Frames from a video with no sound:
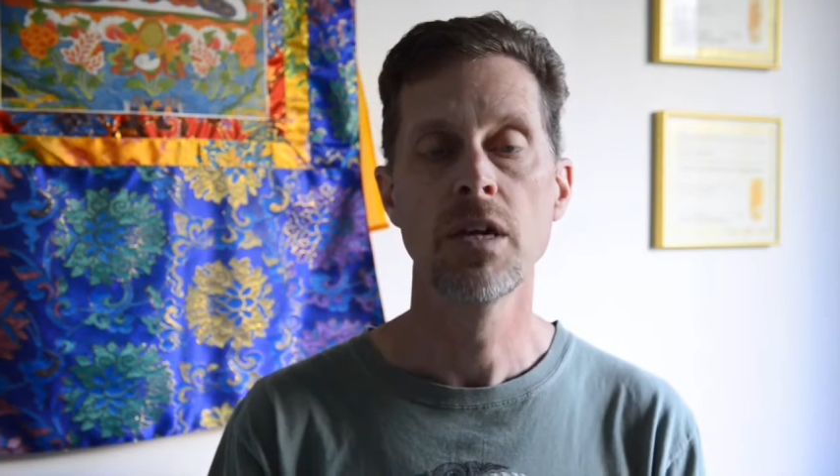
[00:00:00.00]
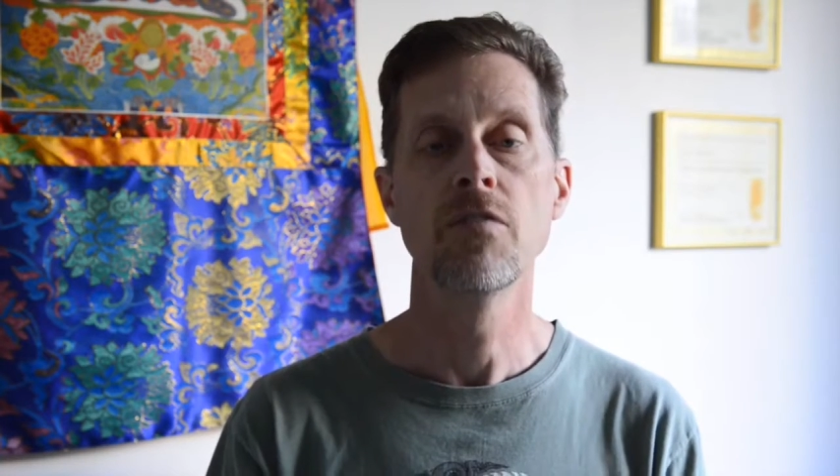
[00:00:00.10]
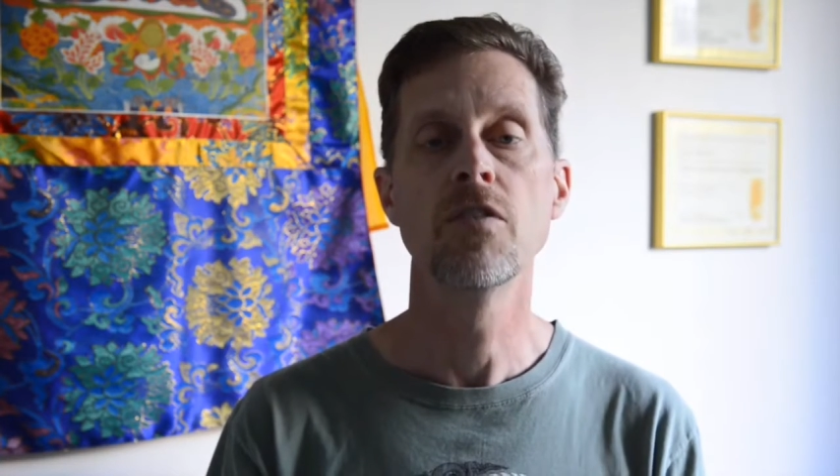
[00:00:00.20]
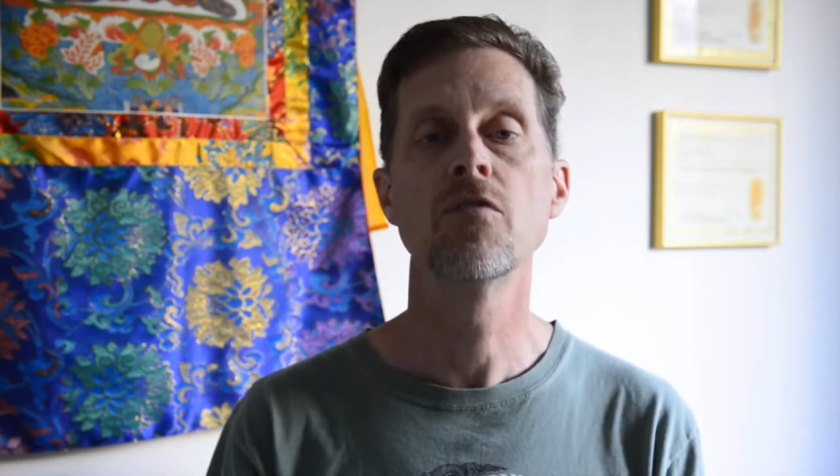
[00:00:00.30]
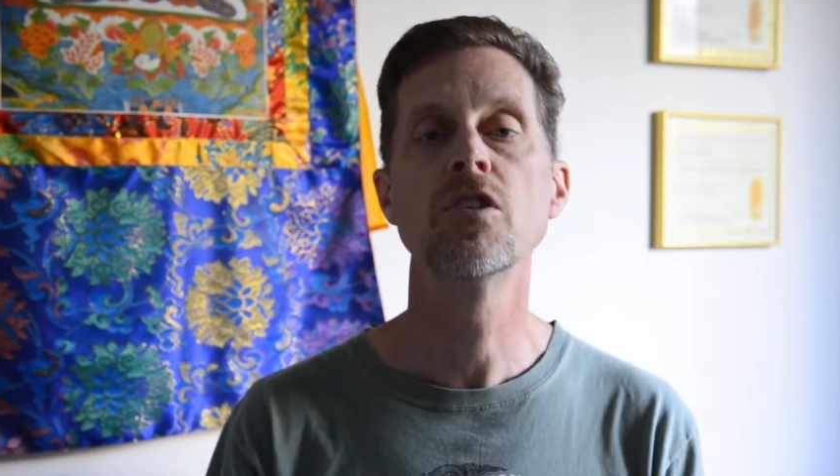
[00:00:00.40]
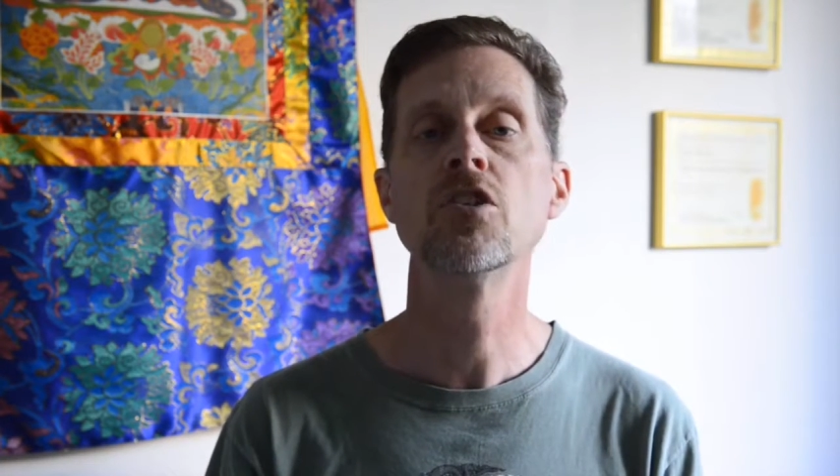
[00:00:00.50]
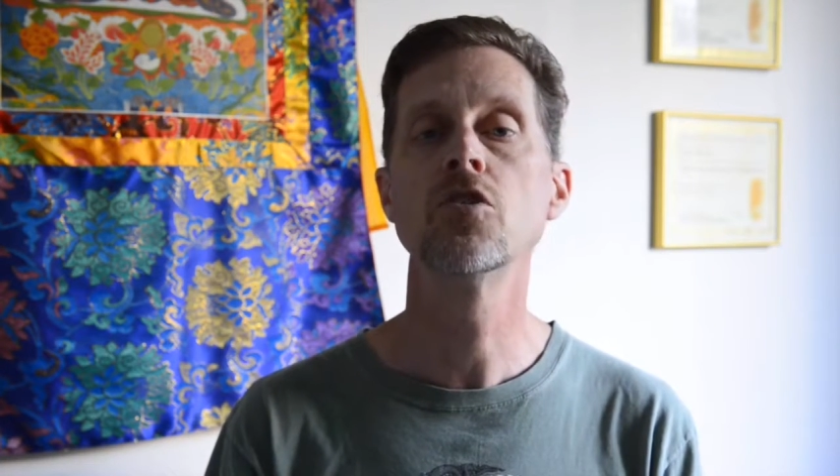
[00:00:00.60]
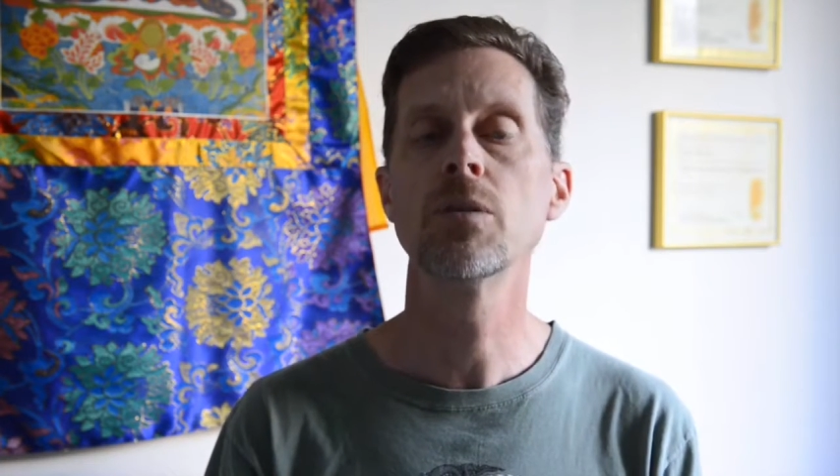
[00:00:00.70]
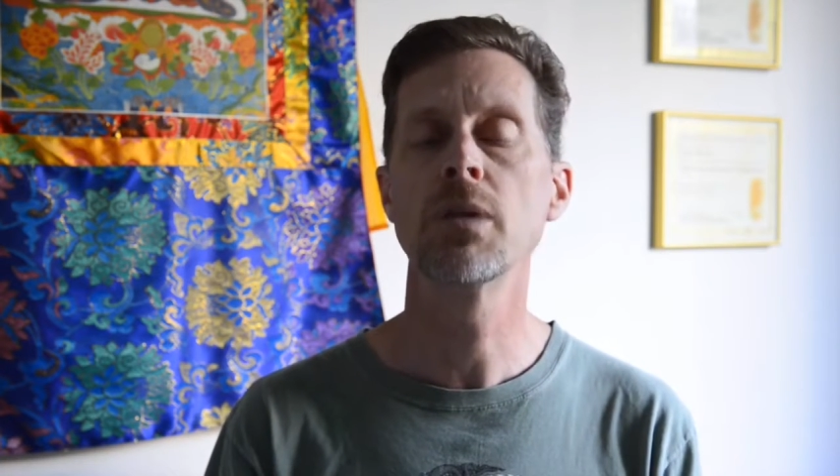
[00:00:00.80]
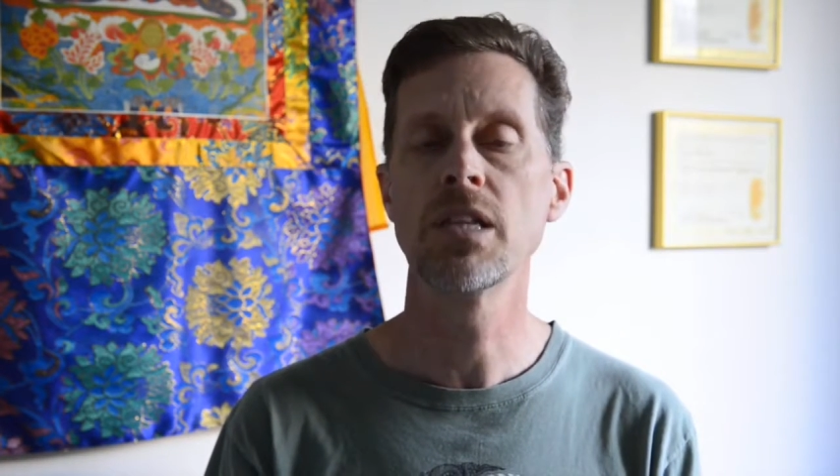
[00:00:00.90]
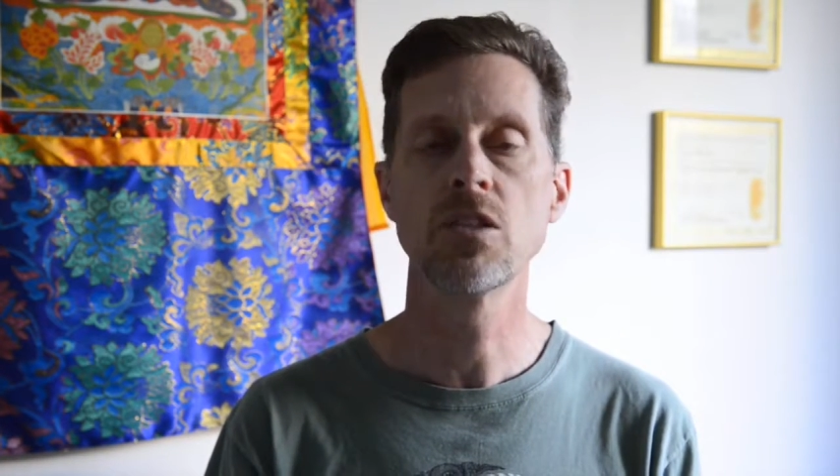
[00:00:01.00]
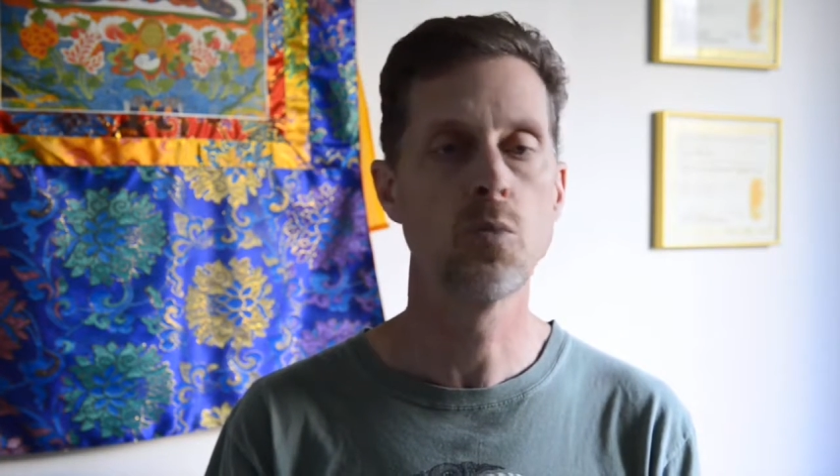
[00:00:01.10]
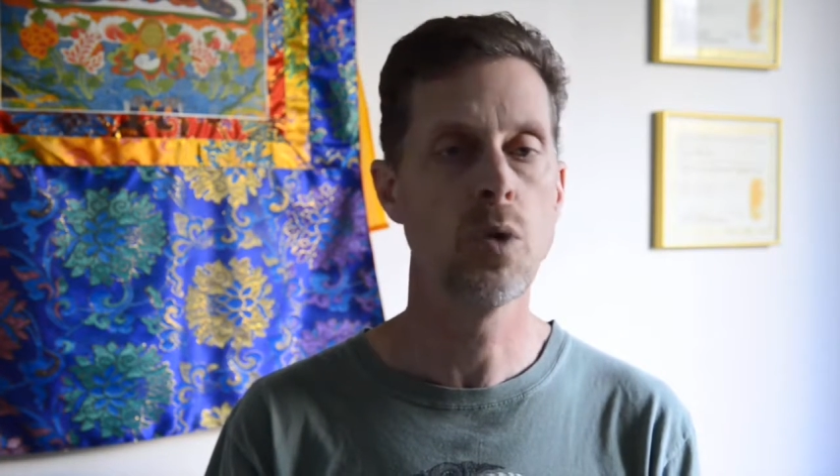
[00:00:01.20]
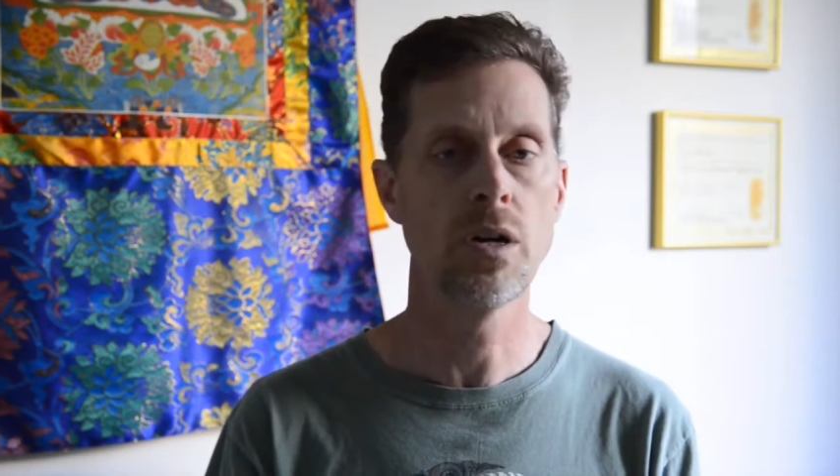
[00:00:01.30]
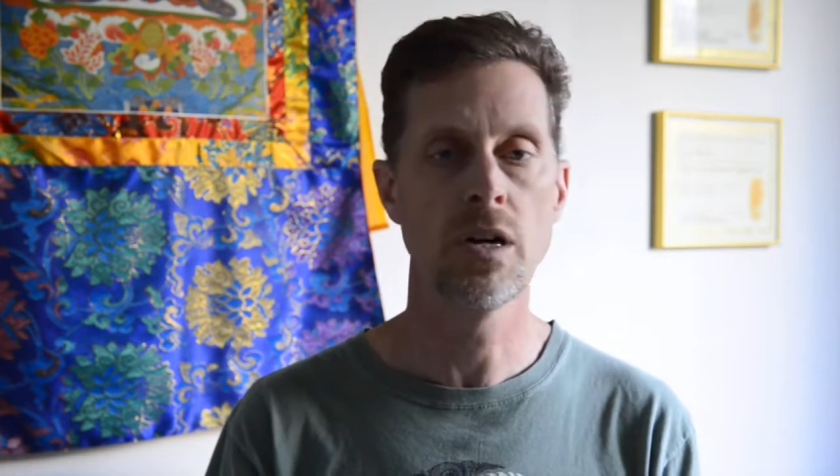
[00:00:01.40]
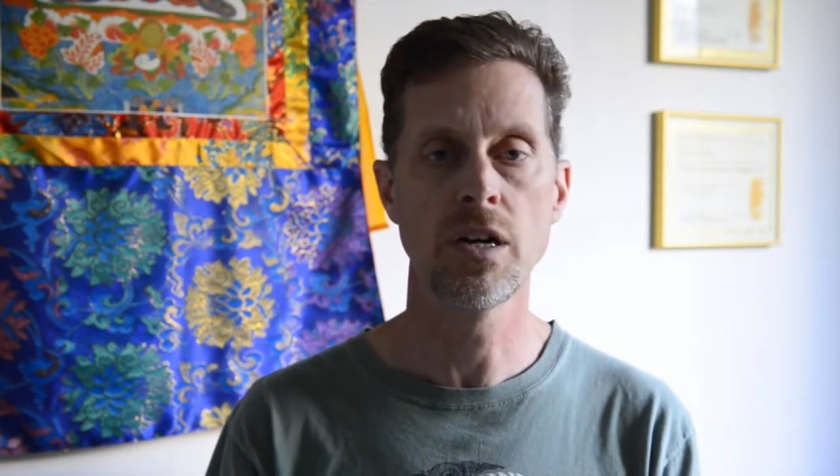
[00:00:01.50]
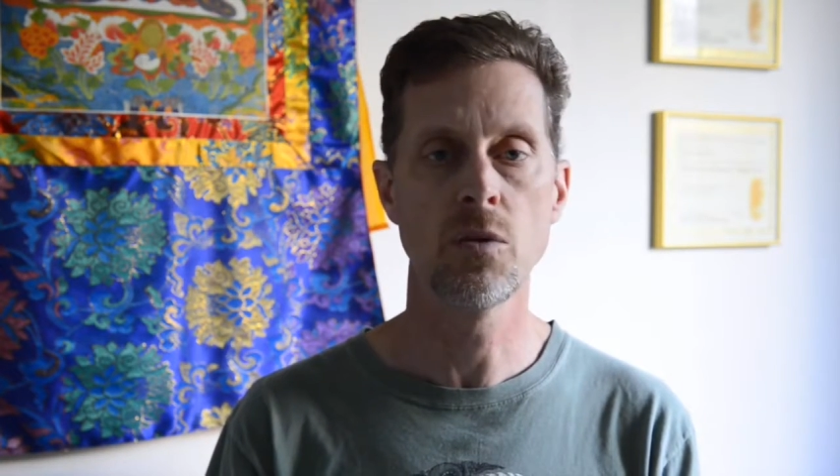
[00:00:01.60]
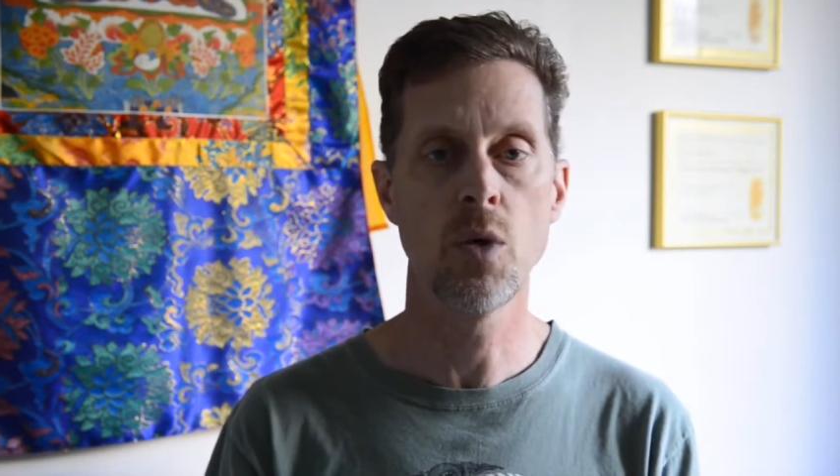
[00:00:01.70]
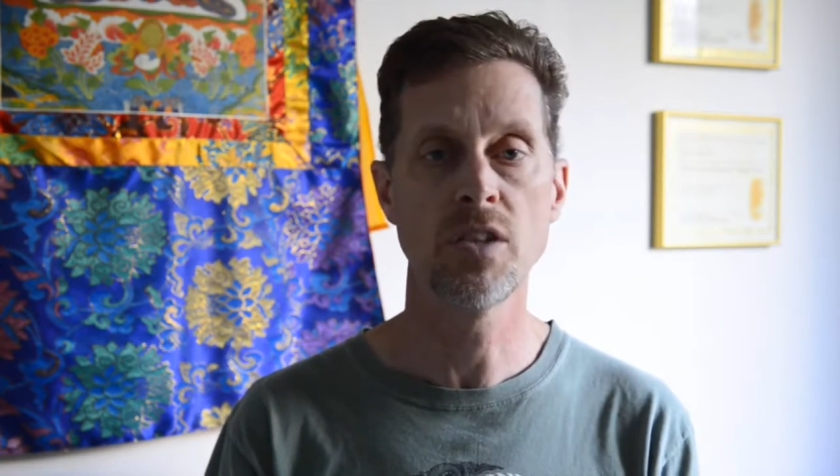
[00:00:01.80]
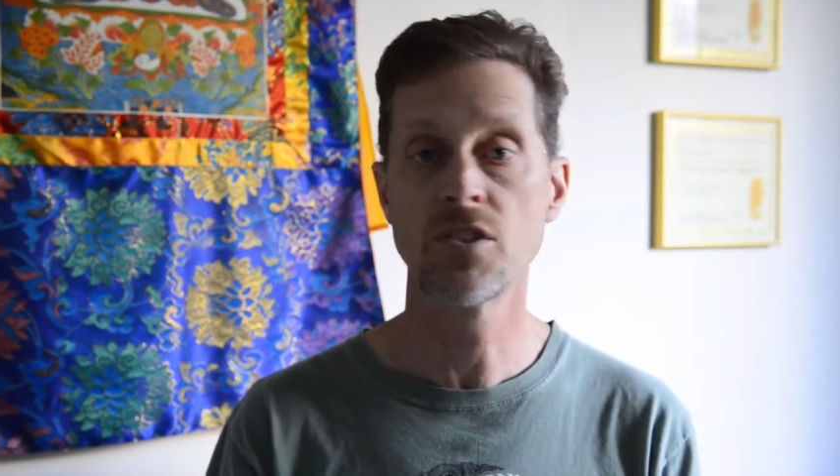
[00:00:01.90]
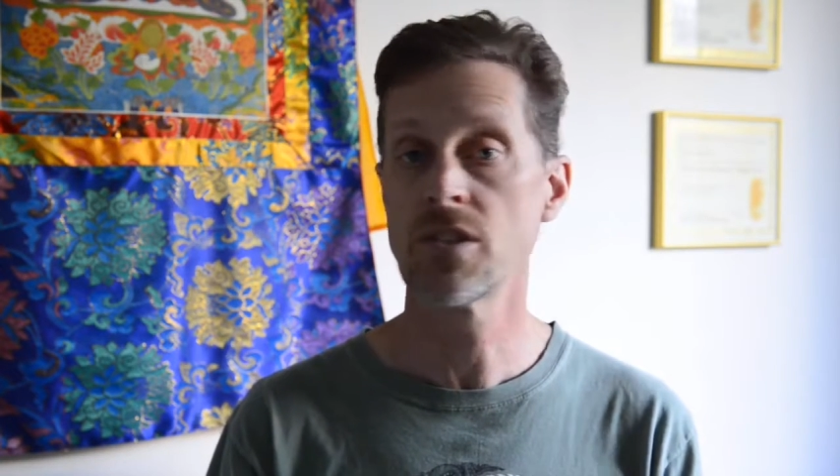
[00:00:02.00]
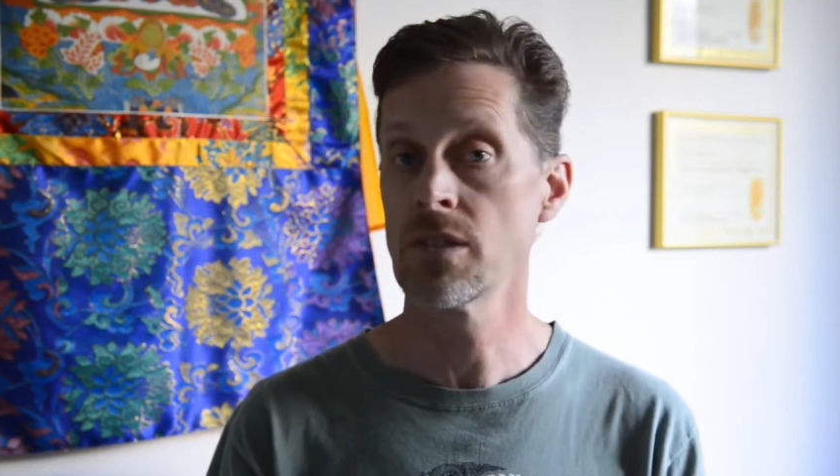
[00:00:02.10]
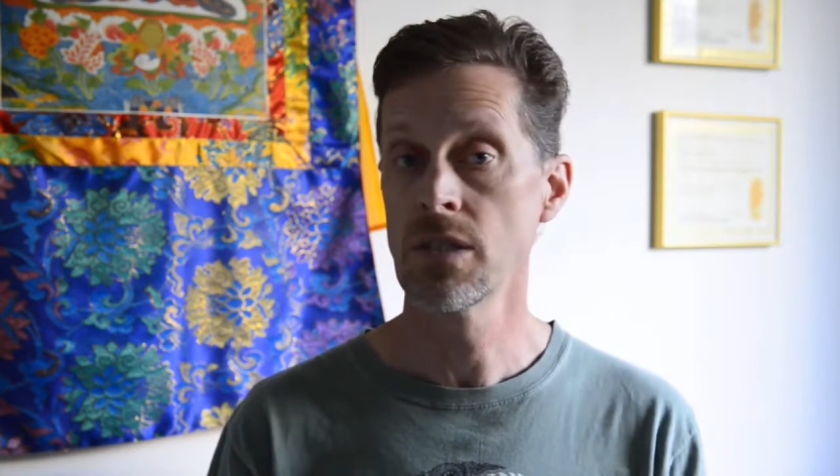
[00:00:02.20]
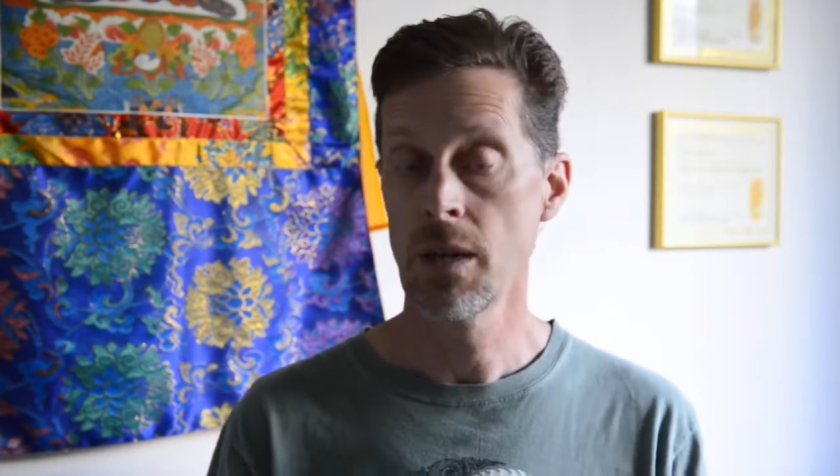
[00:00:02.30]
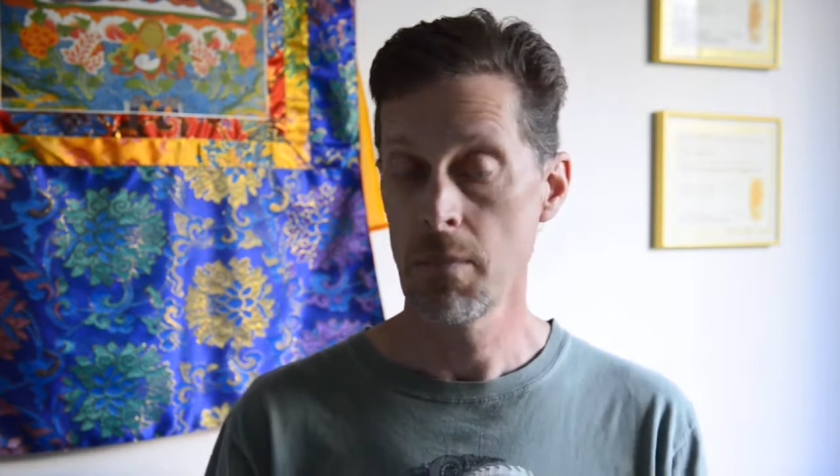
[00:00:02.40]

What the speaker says: Feel free to do them at least once,